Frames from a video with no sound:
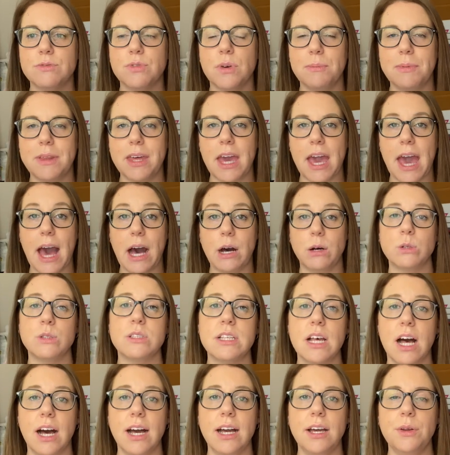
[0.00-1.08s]
from the
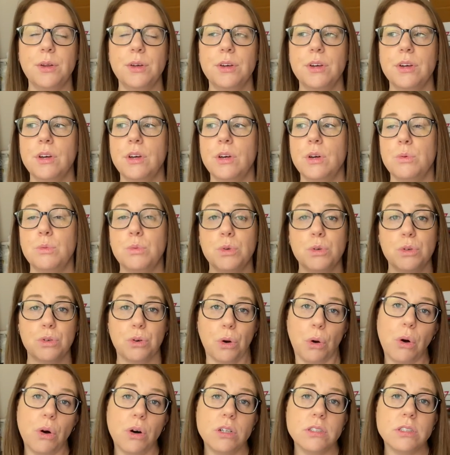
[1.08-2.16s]
outside were
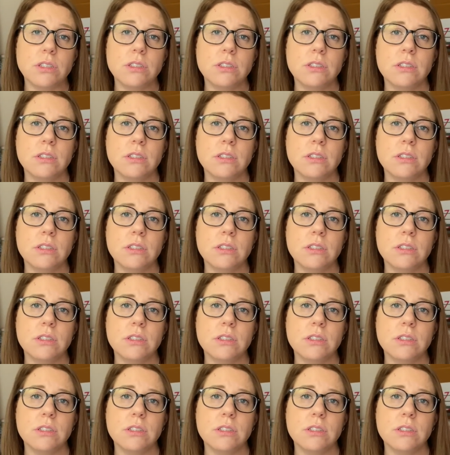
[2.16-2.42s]
gone.